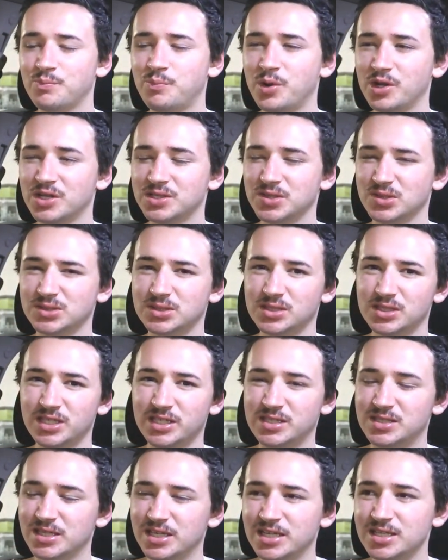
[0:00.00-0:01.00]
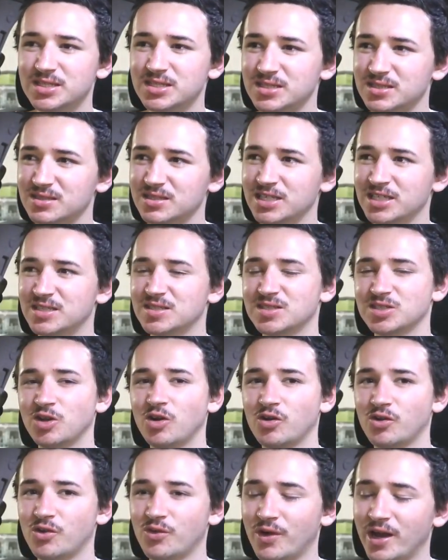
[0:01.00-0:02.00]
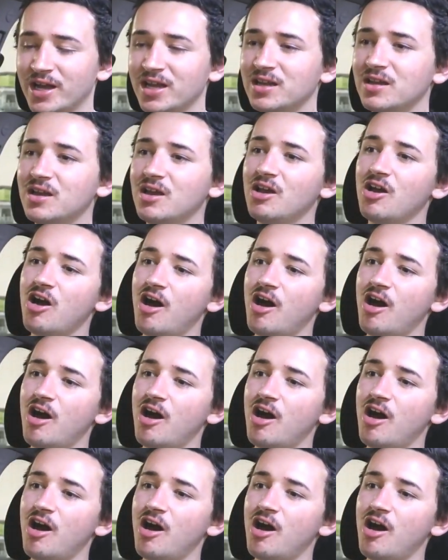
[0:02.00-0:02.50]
but it's not great,